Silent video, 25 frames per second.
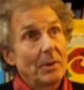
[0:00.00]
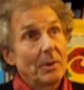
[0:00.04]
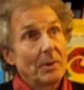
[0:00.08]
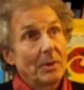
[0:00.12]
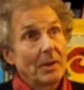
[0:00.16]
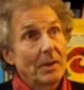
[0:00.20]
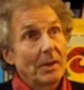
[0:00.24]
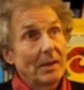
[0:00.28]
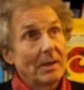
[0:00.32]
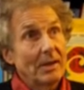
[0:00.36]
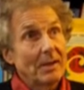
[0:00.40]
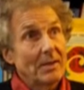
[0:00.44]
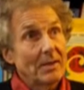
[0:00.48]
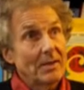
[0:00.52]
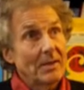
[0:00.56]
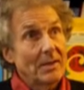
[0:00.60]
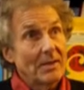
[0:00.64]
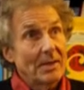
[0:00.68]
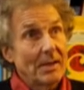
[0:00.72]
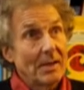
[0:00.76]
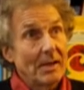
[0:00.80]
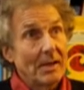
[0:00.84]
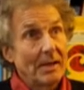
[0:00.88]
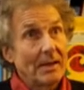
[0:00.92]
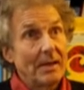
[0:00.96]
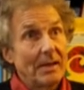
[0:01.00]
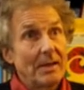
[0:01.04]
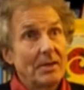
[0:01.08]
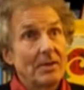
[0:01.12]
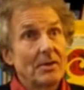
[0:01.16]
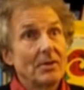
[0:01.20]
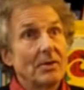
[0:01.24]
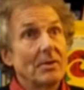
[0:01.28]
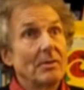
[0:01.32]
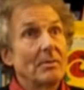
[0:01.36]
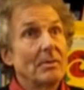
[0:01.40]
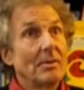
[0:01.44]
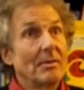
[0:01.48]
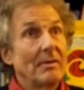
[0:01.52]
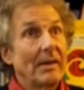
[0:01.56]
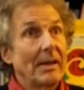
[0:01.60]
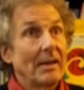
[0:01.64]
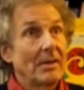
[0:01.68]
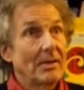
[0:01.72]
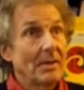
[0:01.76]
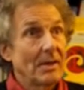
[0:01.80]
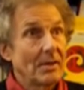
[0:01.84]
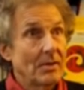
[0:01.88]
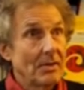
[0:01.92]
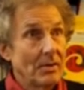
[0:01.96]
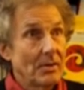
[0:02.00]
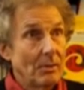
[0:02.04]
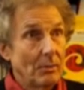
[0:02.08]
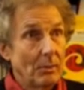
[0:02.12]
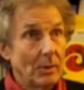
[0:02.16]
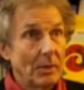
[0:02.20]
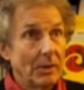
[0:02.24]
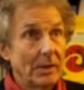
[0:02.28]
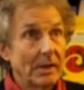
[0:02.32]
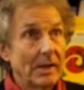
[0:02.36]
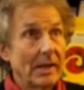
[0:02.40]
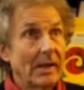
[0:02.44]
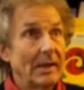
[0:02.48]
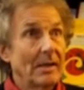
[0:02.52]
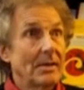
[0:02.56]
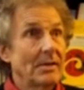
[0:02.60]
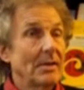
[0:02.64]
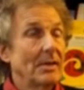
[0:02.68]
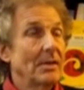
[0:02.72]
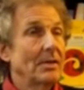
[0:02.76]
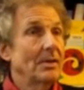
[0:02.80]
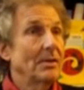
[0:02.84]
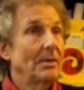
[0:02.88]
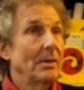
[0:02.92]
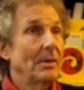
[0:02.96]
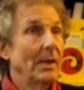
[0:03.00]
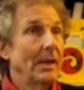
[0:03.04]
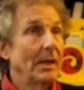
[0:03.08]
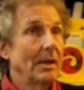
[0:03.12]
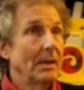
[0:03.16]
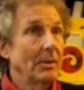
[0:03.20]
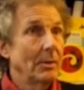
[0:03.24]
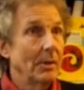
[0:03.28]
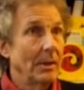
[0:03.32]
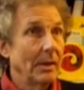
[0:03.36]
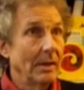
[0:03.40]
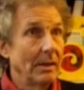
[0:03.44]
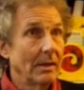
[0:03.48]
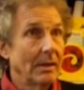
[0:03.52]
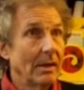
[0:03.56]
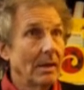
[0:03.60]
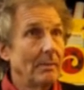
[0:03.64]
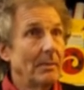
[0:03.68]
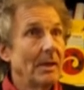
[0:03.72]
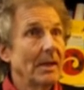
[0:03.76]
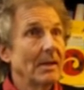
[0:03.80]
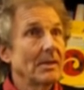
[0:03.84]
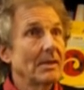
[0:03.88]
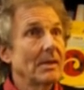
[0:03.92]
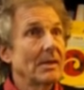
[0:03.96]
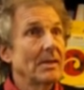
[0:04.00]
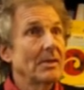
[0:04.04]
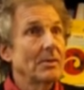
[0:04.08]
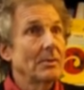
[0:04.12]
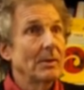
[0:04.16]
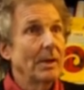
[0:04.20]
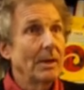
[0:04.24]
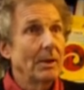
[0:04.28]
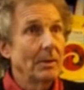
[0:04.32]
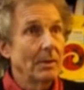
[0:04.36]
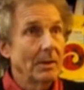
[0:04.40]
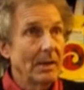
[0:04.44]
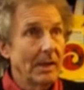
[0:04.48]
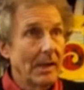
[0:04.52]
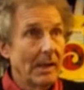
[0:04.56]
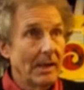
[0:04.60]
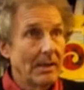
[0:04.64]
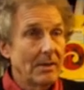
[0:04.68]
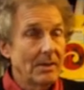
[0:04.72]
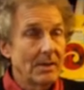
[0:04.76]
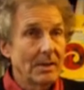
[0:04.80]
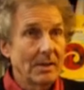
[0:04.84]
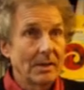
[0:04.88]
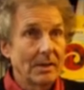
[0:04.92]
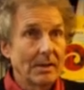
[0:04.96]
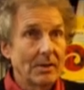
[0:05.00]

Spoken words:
organize societies in terms of access to work, access to adequate income, access to adequate housing.